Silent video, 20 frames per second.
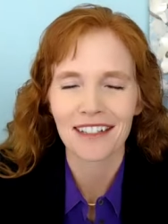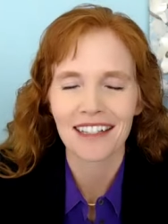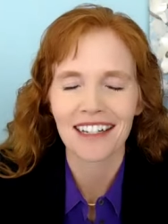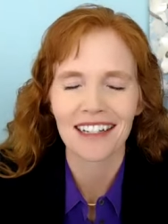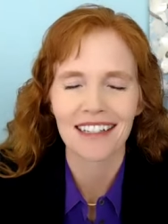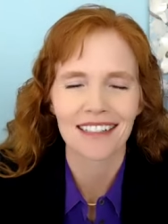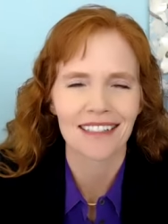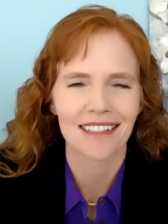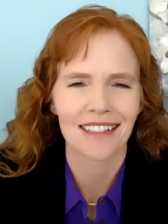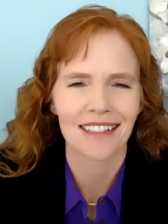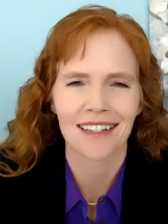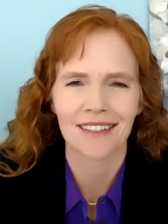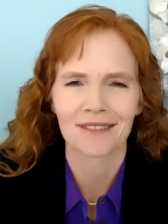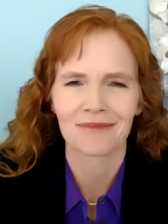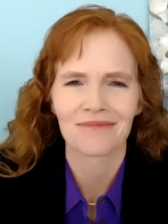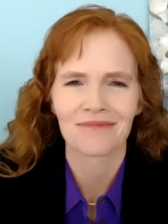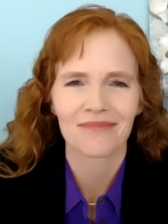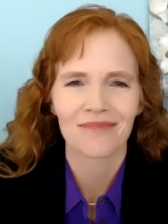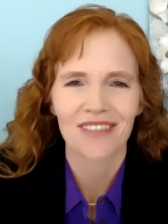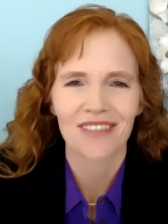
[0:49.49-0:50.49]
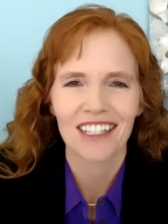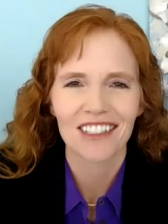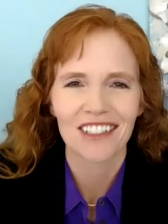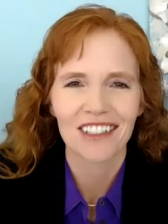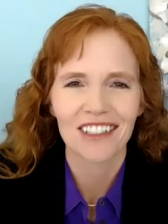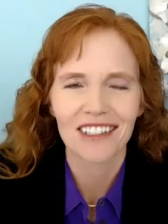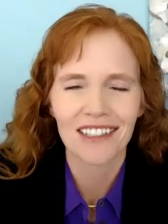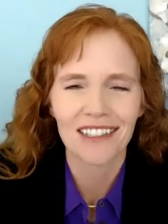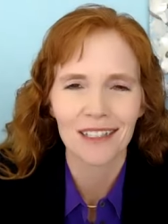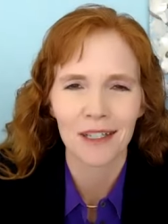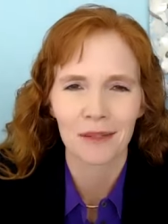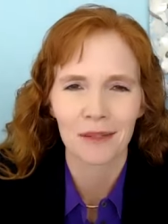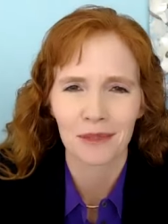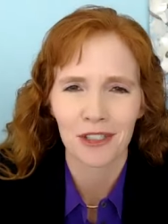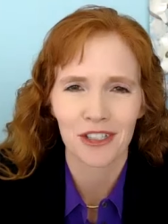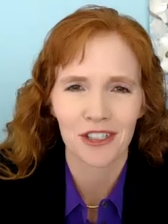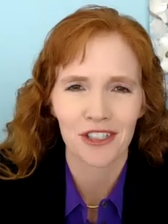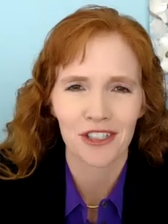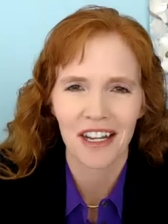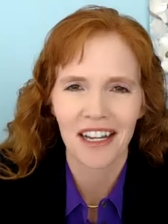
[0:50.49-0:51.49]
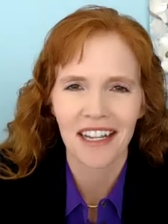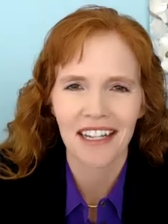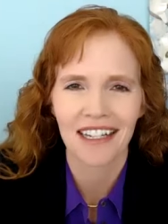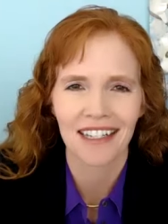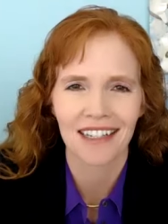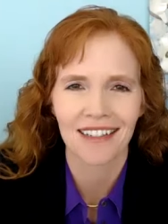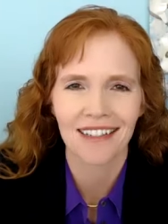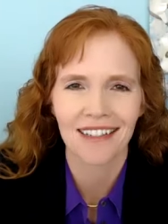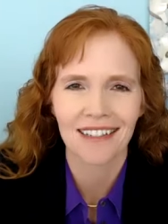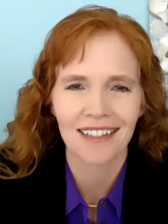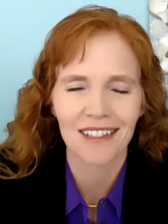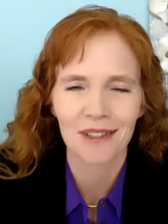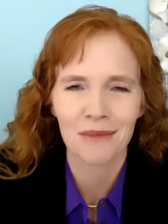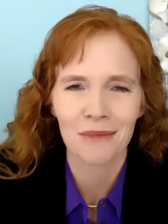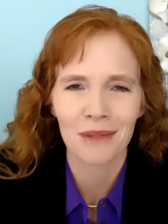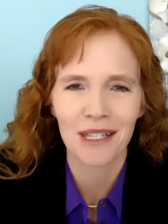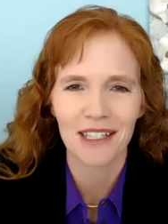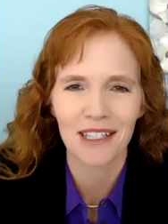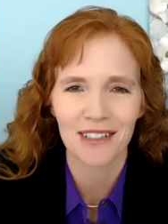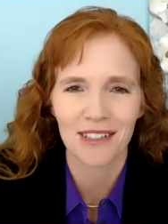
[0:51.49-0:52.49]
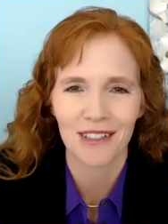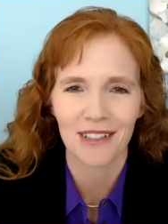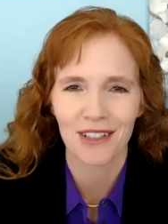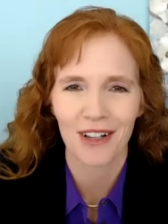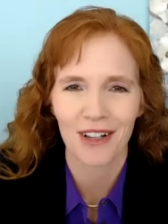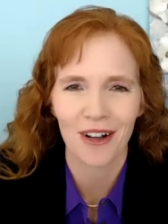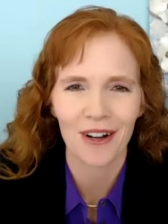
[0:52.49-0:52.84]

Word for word: And I said, Just because I'm shaking doesn't mean this is